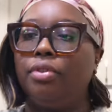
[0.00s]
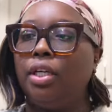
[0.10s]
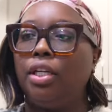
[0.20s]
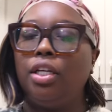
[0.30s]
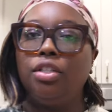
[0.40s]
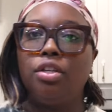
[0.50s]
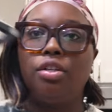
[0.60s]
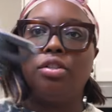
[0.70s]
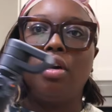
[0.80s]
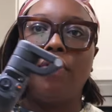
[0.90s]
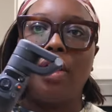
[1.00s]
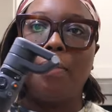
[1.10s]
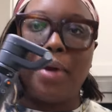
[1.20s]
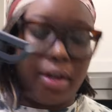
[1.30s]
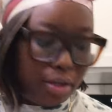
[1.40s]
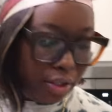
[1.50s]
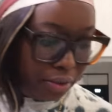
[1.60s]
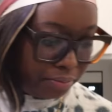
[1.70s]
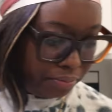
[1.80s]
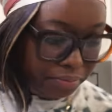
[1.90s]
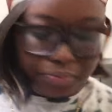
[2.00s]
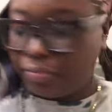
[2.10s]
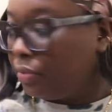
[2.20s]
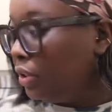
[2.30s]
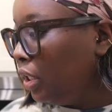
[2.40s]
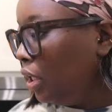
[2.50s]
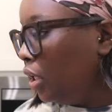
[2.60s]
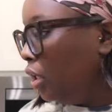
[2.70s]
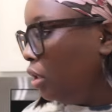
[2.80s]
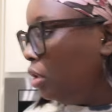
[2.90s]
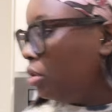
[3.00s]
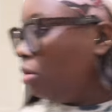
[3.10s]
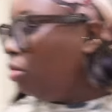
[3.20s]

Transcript: and then it turns off automatically. So